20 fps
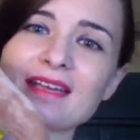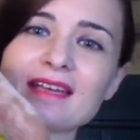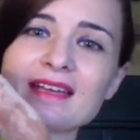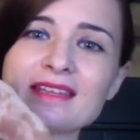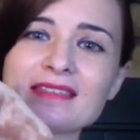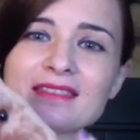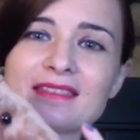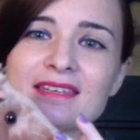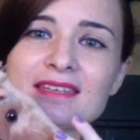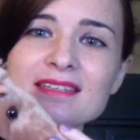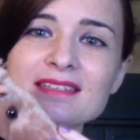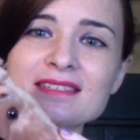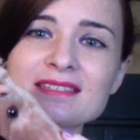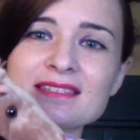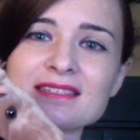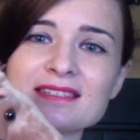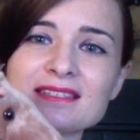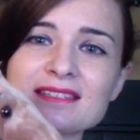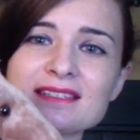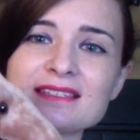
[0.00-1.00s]
And
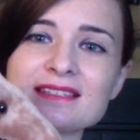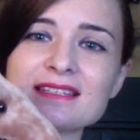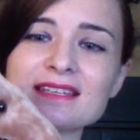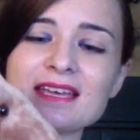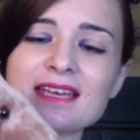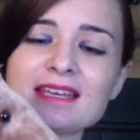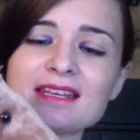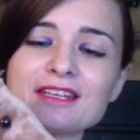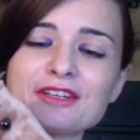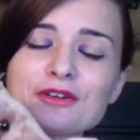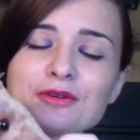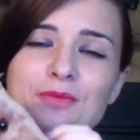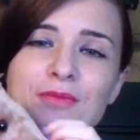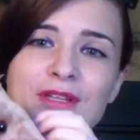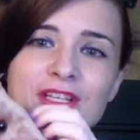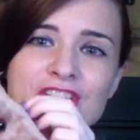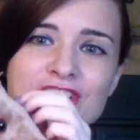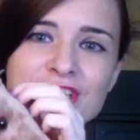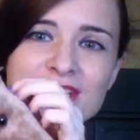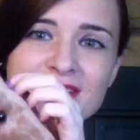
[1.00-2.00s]
this is an anteater
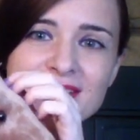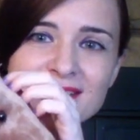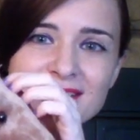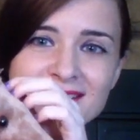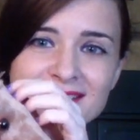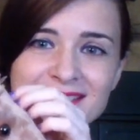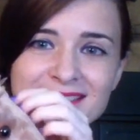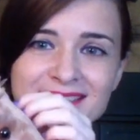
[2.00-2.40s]
plushie